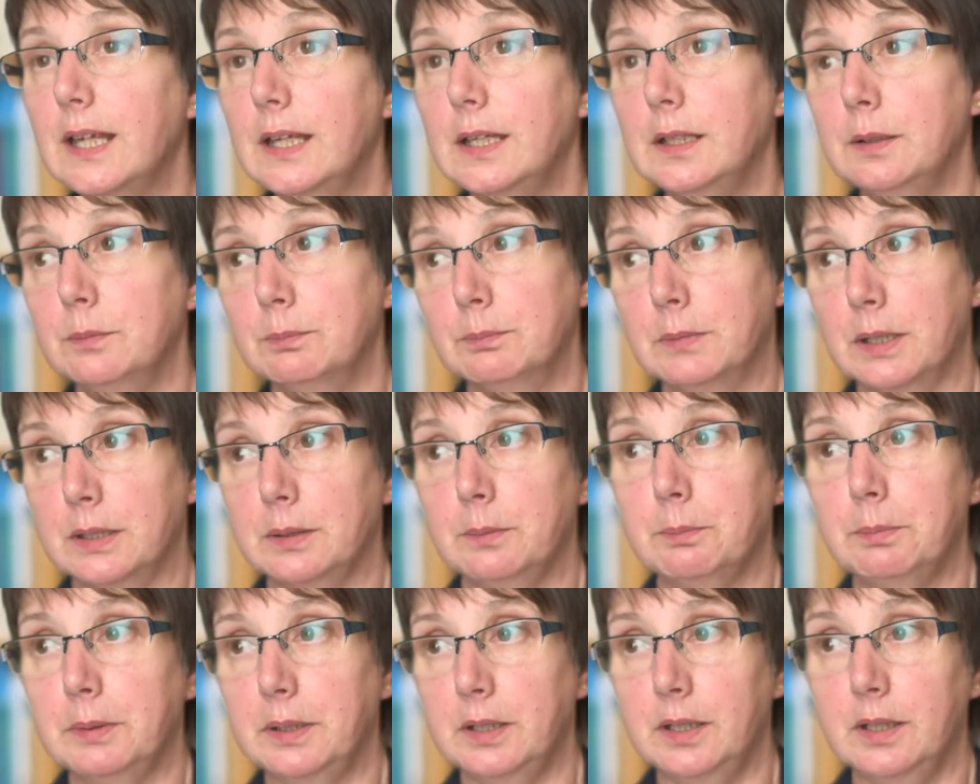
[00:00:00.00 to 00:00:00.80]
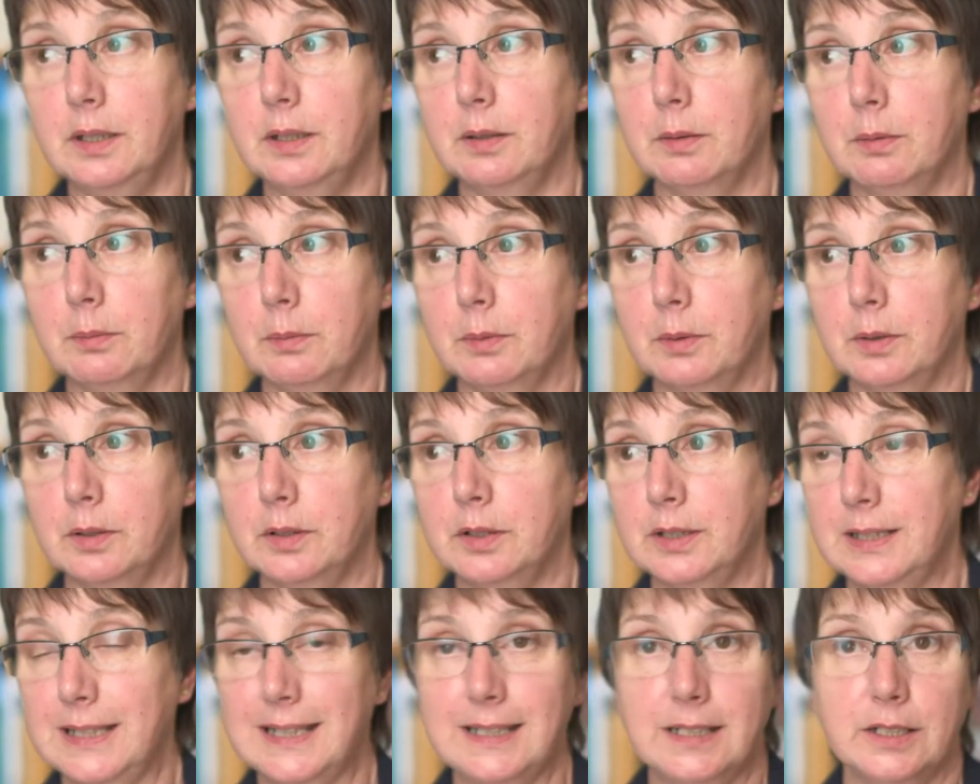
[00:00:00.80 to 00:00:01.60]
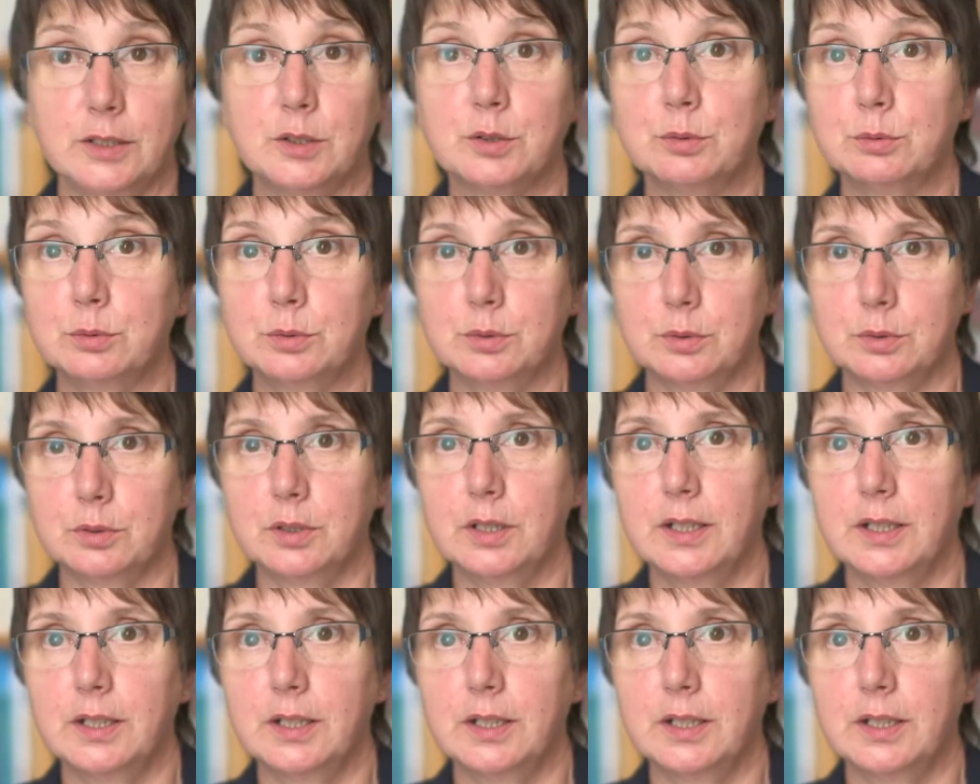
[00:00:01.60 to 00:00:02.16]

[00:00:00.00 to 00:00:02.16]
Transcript: it might be neonatal